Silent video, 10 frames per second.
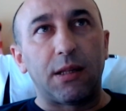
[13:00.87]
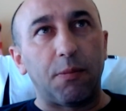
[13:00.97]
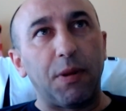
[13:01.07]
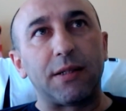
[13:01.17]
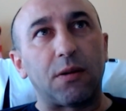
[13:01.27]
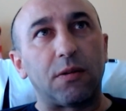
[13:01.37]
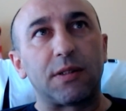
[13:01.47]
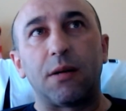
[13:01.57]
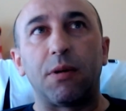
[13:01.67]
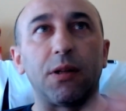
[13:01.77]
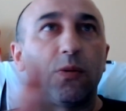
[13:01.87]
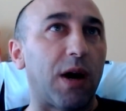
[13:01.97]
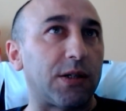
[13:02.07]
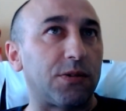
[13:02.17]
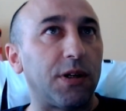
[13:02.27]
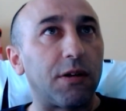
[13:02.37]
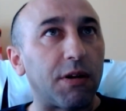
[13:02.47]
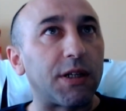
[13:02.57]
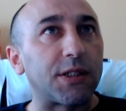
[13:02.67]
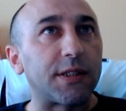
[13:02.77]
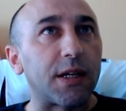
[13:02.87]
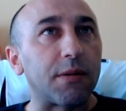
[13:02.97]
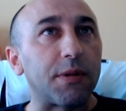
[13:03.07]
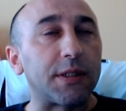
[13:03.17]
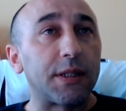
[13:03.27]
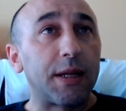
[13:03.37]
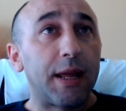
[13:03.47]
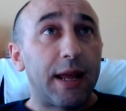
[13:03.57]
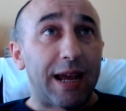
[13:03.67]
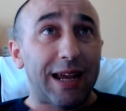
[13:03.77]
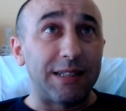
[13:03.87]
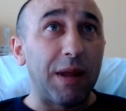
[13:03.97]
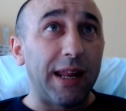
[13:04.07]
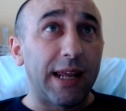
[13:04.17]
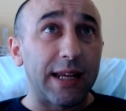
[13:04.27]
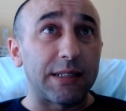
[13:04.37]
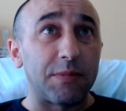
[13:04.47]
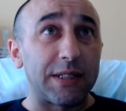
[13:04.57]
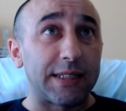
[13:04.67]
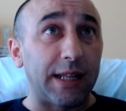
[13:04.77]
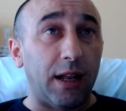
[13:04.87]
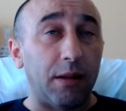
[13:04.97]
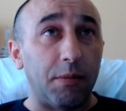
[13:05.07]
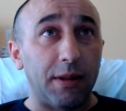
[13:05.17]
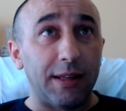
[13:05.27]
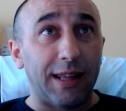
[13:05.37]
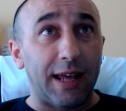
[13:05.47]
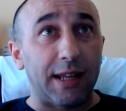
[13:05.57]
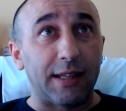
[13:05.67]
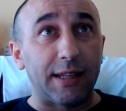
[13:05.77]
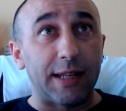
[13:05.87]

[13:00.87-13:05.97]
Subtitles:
the BizTalk server to Azure Integration Service. I see many customers telling me that